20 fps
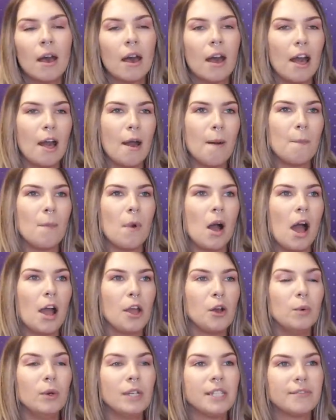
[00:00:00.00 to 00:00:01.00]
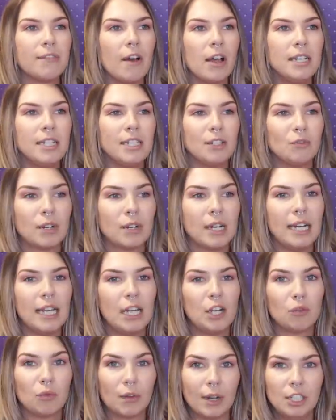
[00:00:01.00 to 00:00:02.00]
Um, I always find
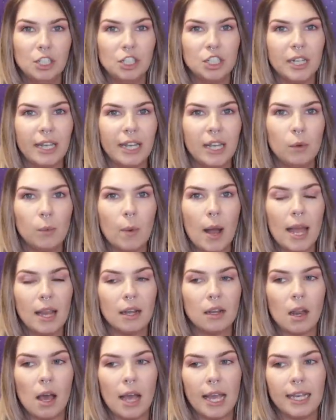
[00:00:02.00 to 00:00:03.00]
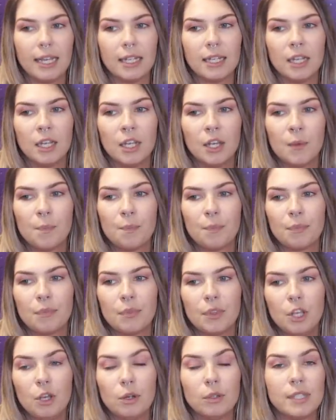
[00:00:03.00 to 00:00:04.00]
really cringy when like
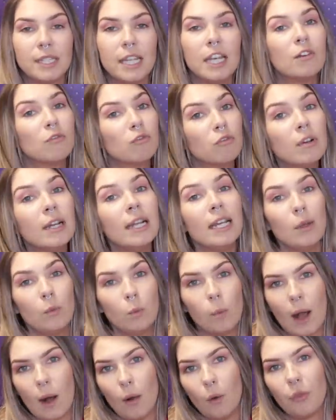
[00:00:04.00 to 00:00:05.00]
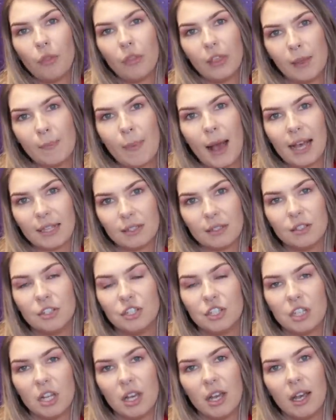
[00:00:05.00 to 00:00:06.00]
you'll see a really wealthy
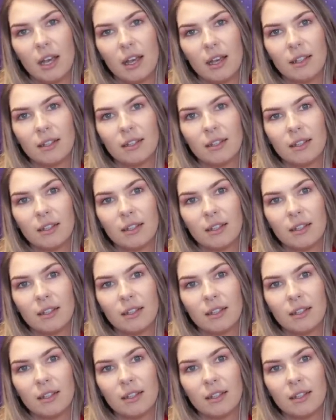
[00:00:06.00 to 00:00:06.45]
passenger